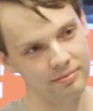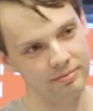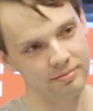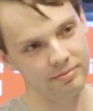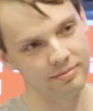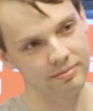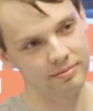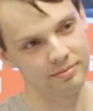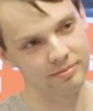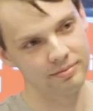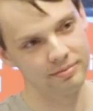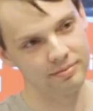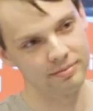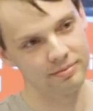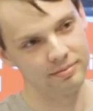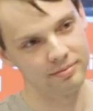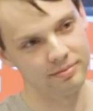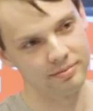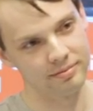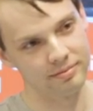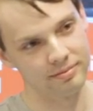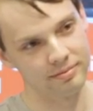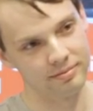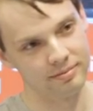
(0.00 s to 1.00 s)
trans and
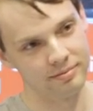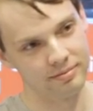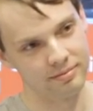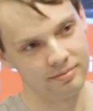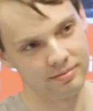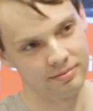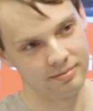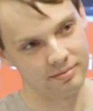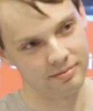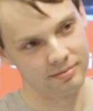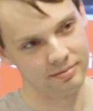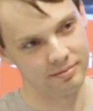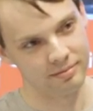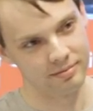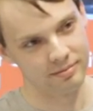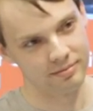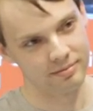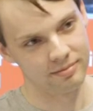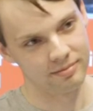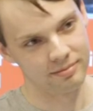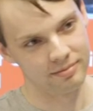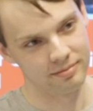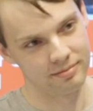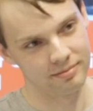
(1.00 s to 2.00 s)
non-binary people
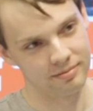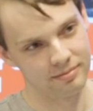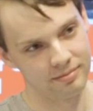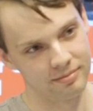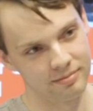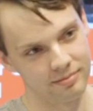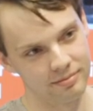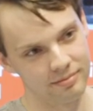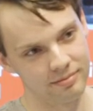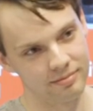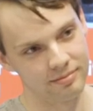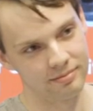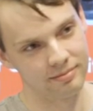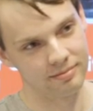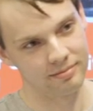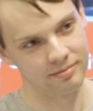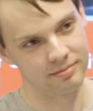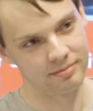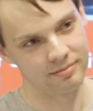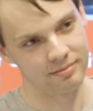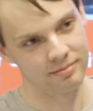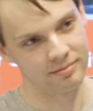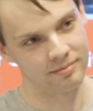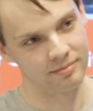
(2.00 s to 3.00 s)
um, to
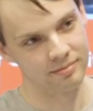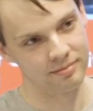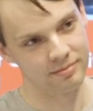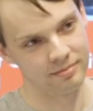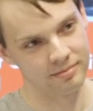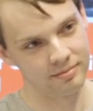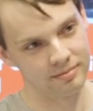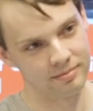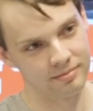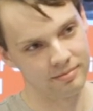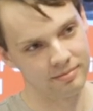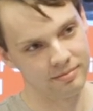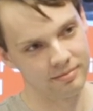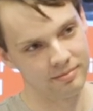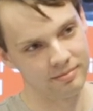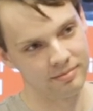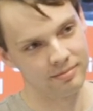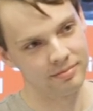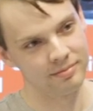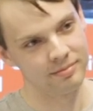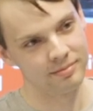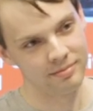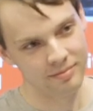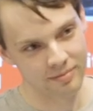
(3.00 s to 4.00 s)
get into those
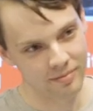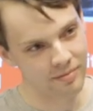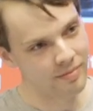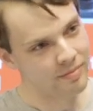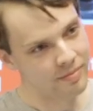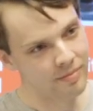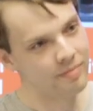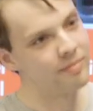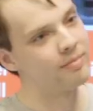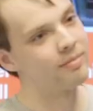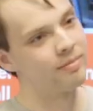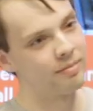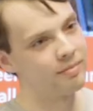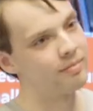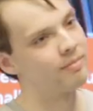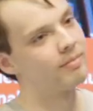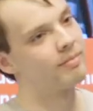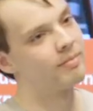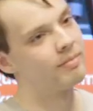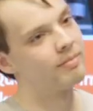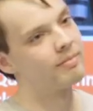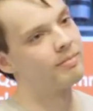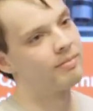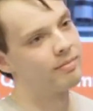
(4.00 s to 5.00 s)
fields, and, and, what does that
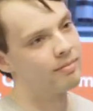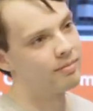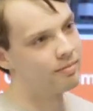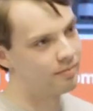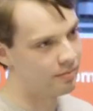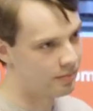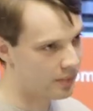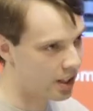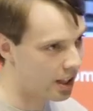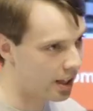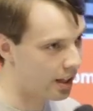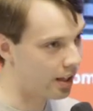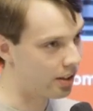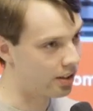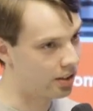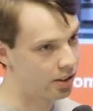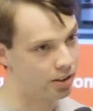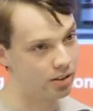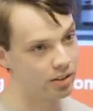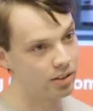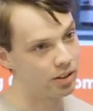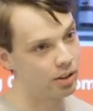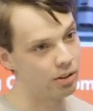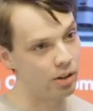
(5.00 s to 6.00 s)
look like? Yeah,
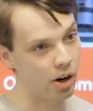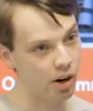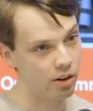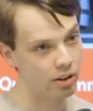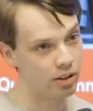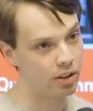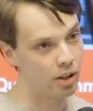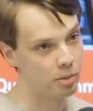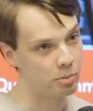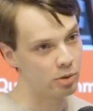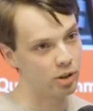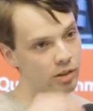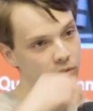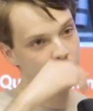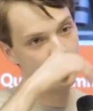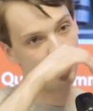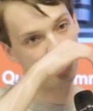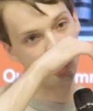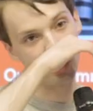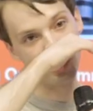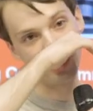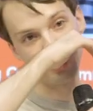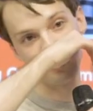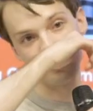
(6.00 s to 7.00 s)
there there are a number of
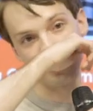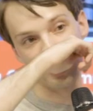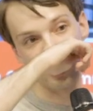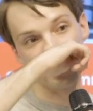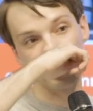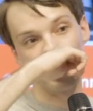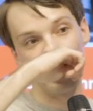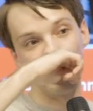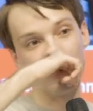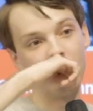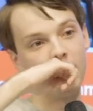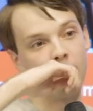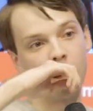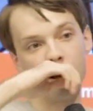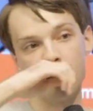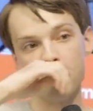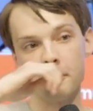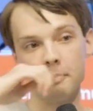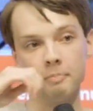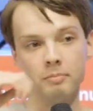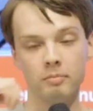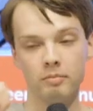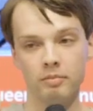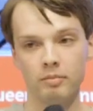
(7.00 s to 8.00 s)
initiatives on that.
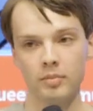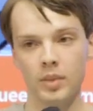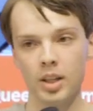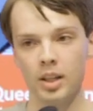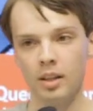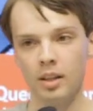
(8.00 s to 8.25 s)
Um,